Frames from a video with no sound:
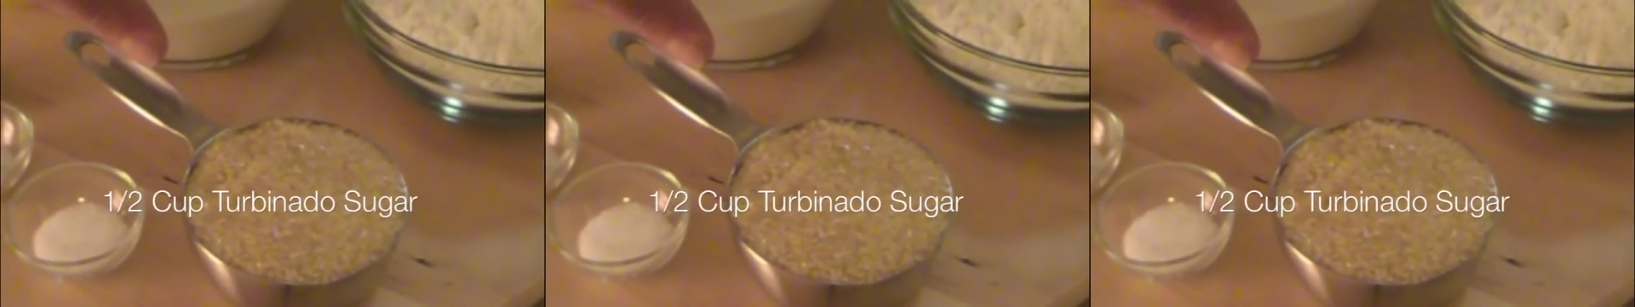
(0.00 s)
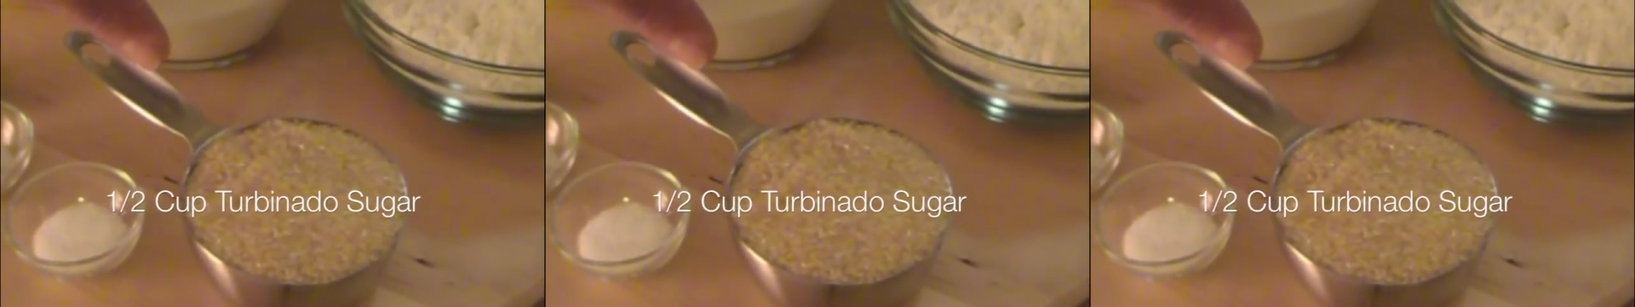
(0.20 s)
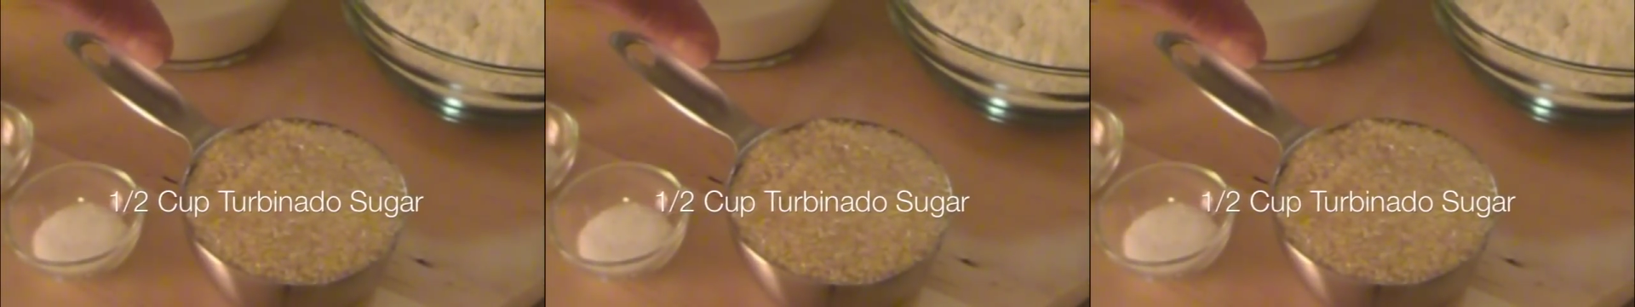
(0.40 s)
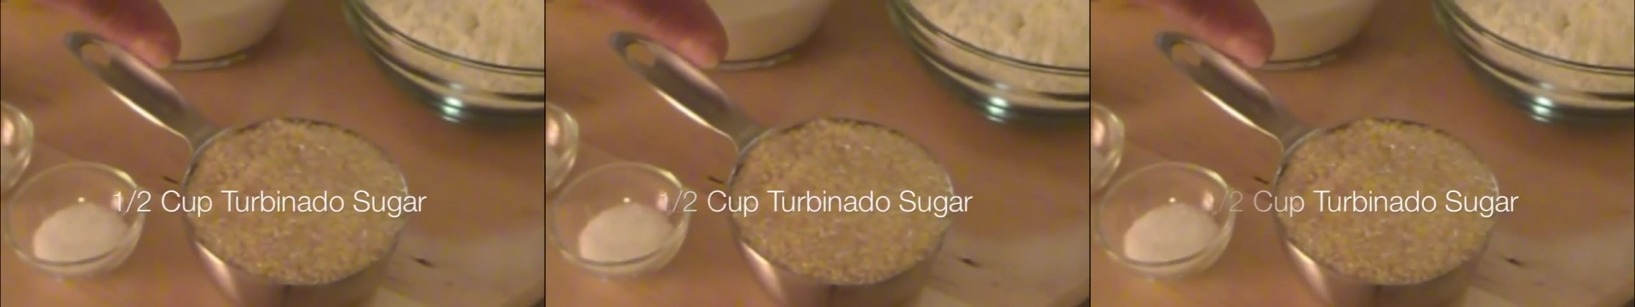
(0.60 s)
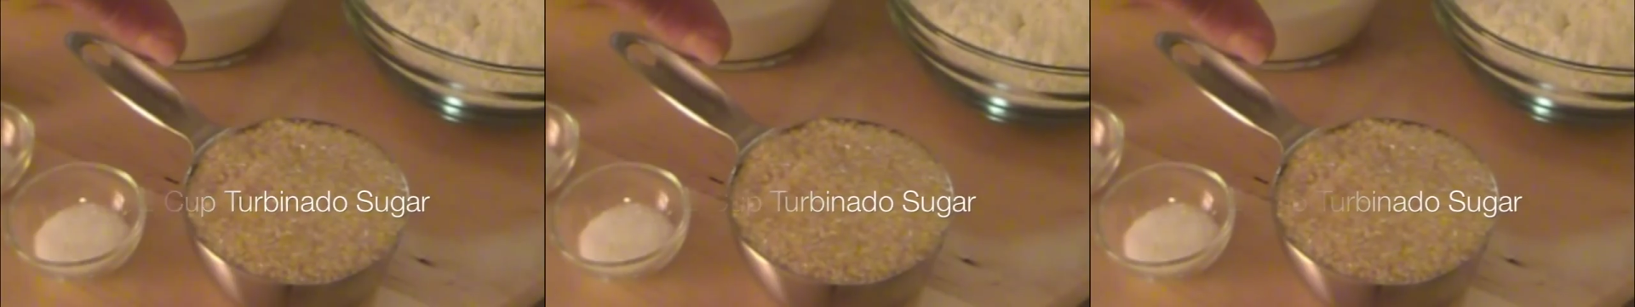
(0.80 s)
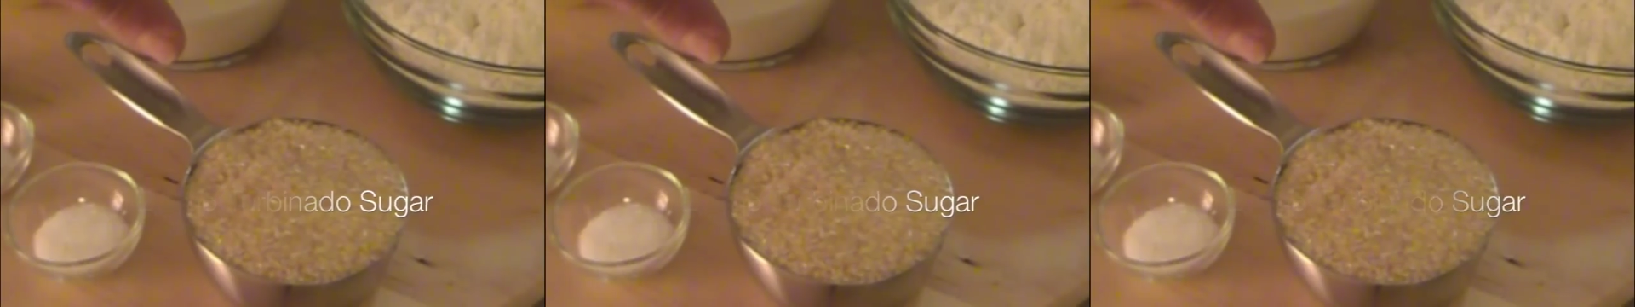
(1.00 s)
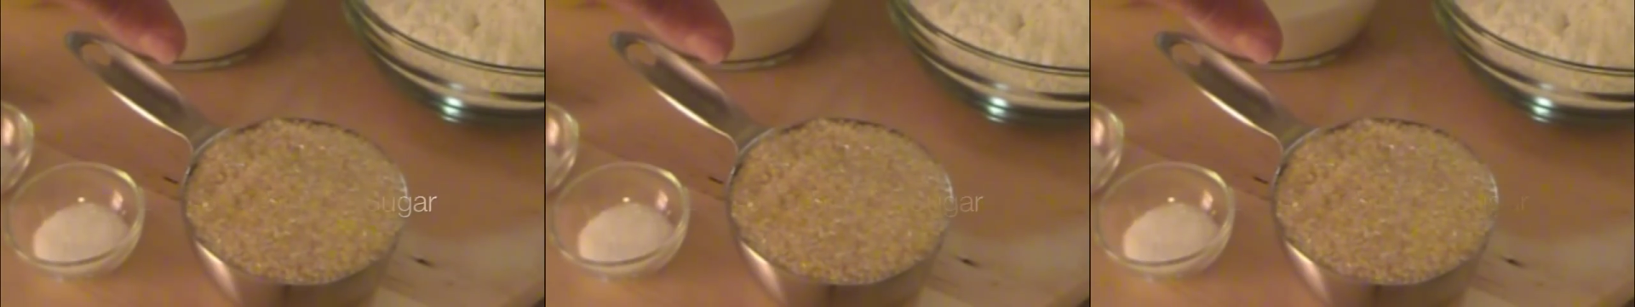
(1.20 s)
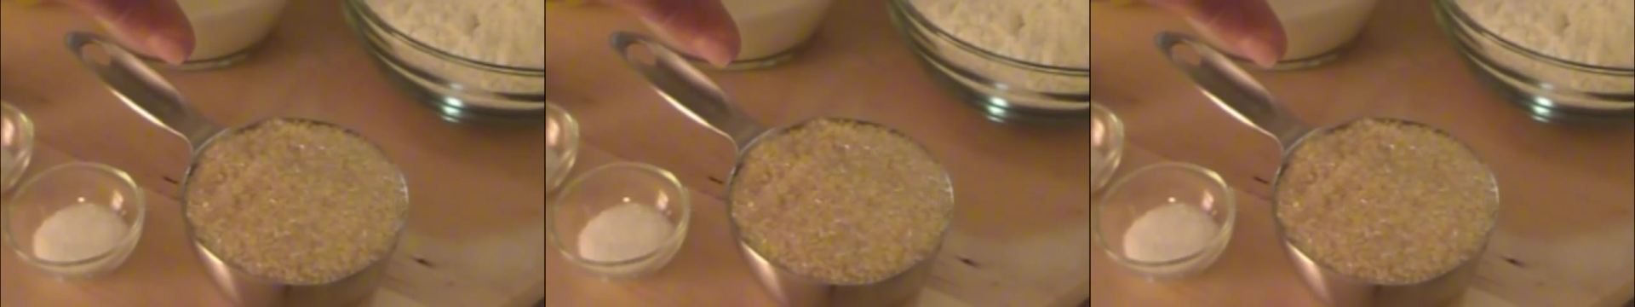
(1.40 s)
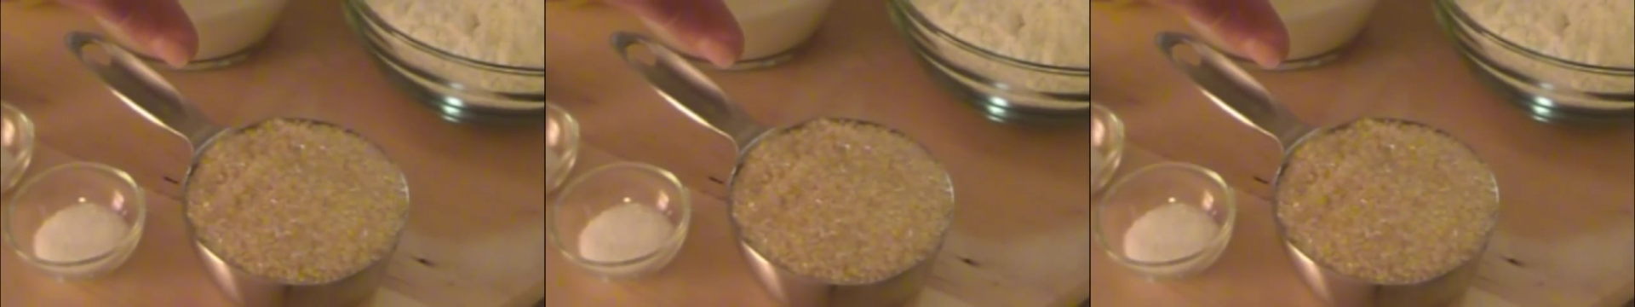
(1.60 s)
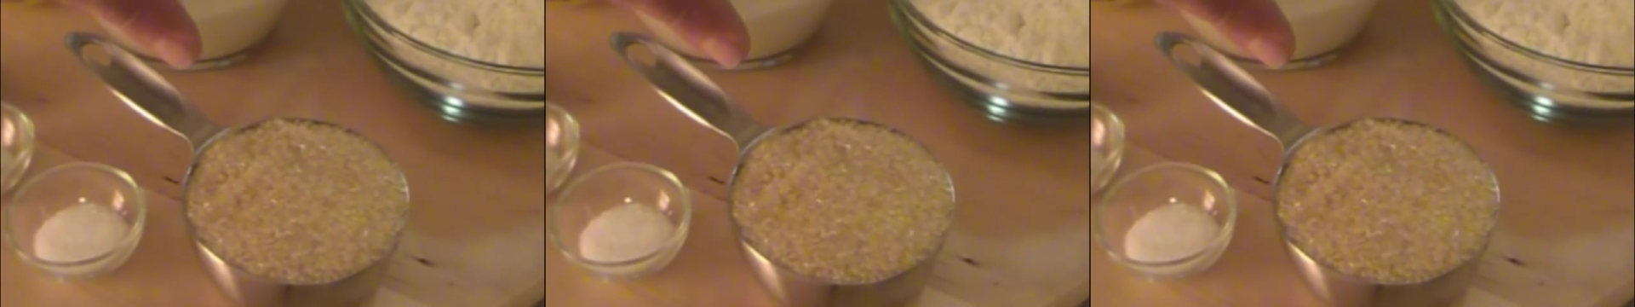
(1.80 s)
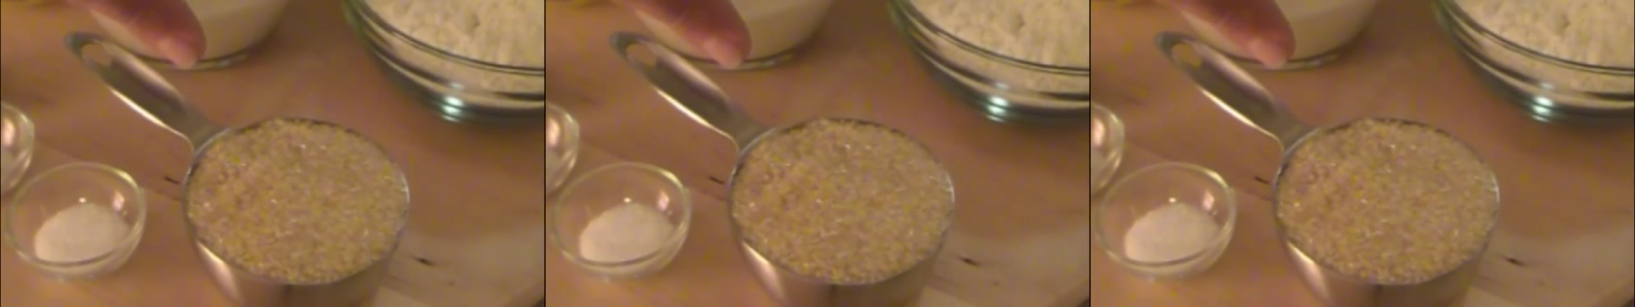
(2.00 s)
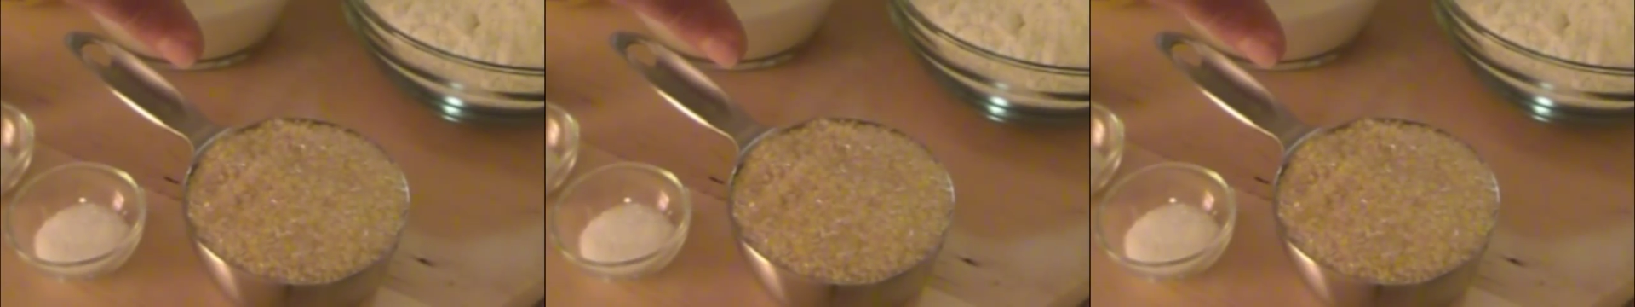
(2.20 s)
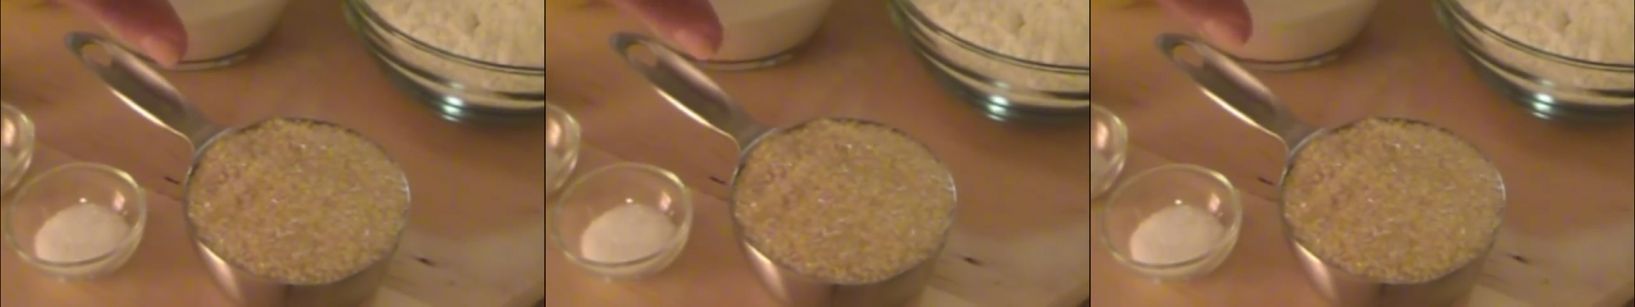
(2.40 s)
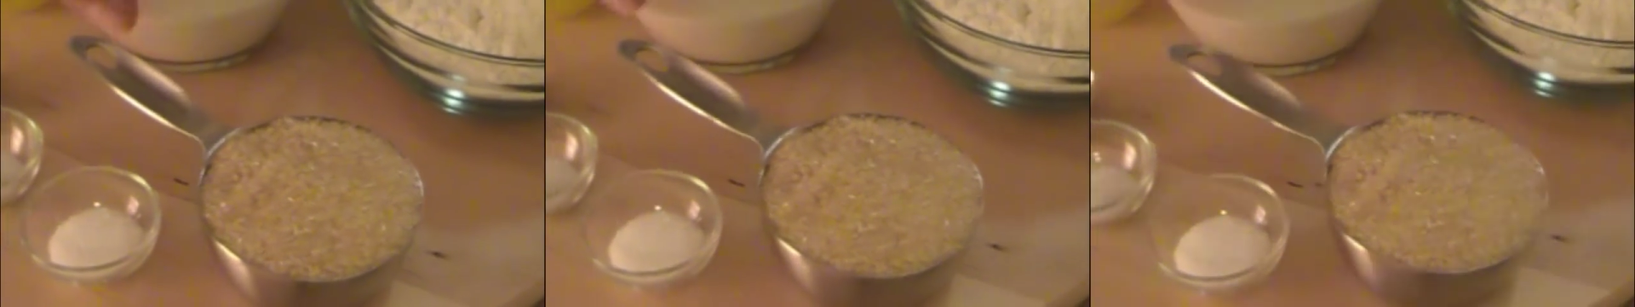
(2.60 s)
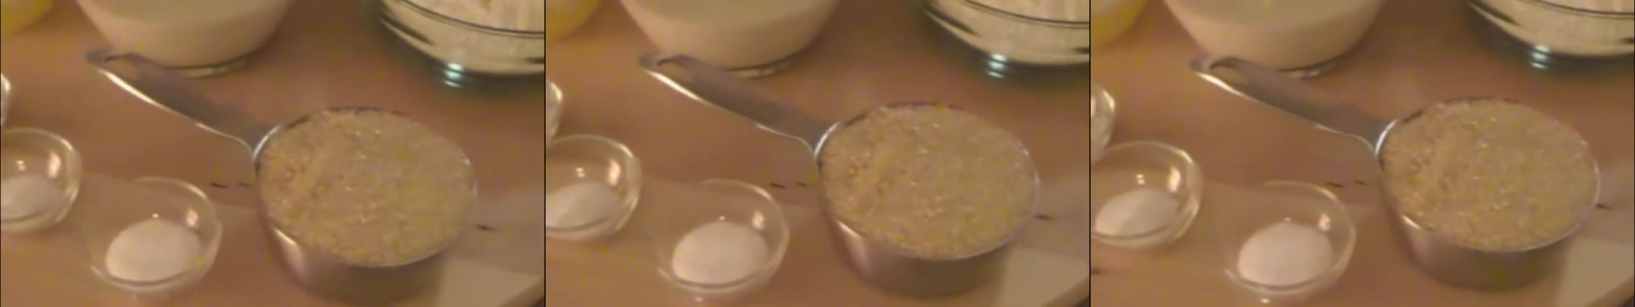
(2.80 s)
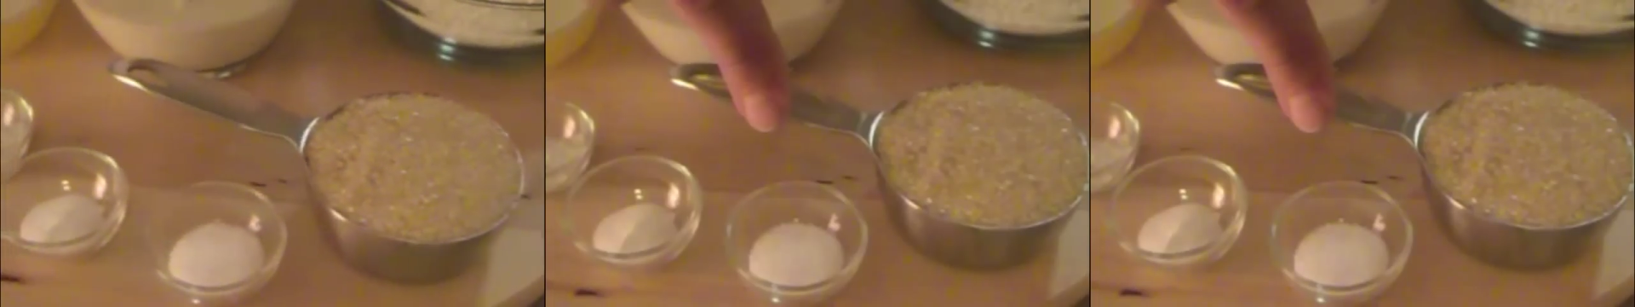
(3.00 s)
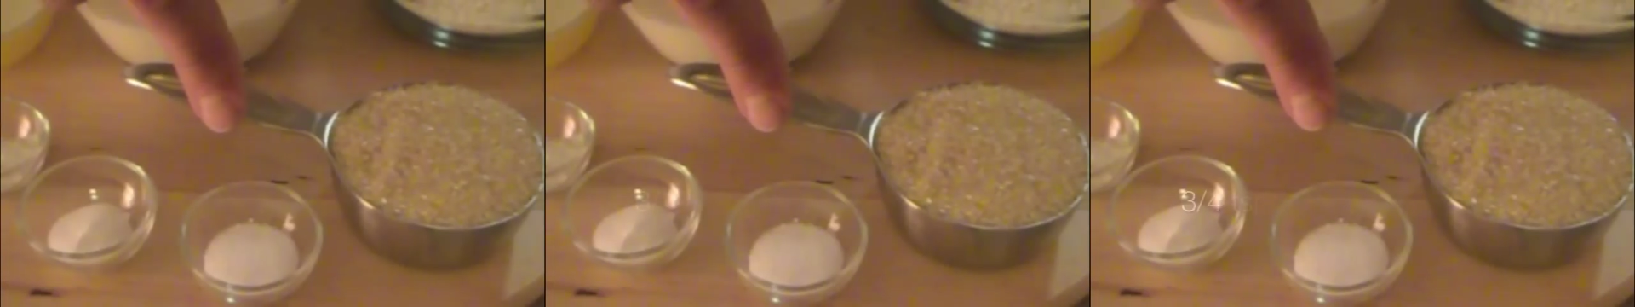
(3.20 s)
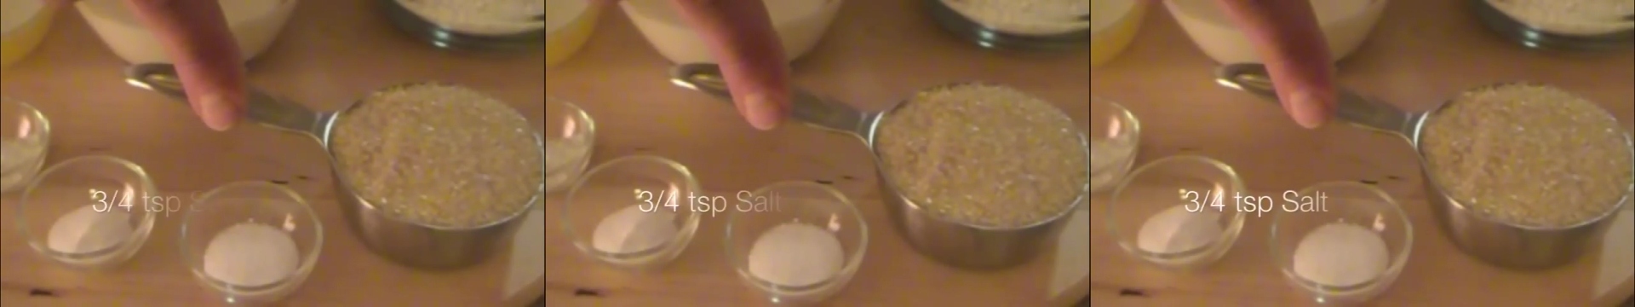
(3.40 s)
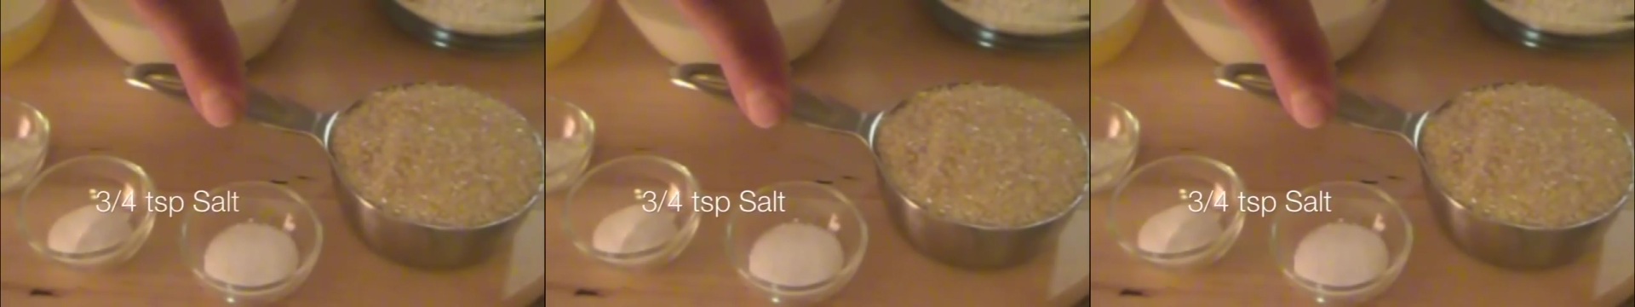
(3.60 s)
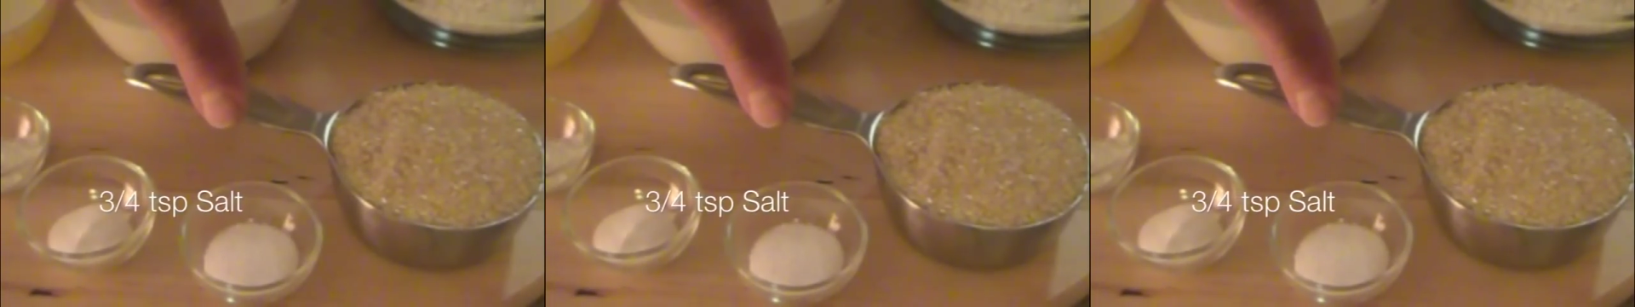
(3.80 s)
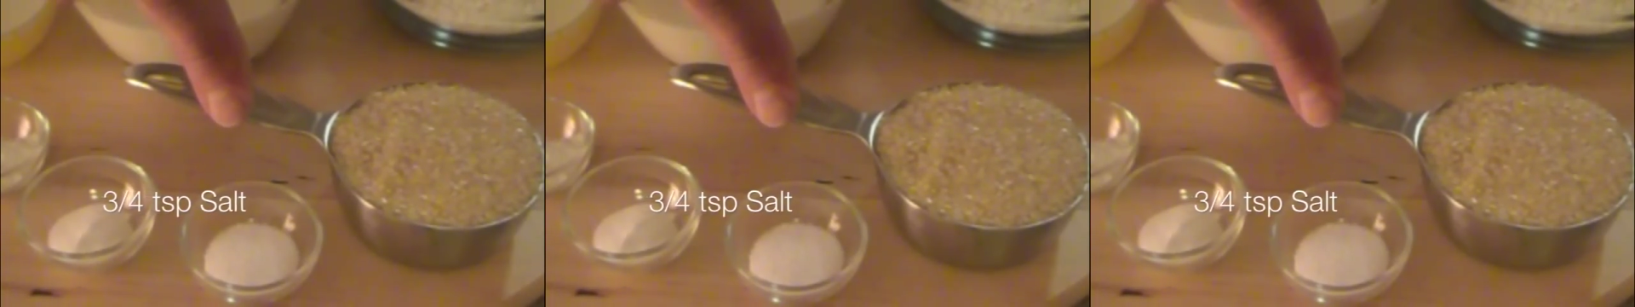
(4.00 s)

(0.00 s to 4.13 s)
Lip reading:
(no speaker visible)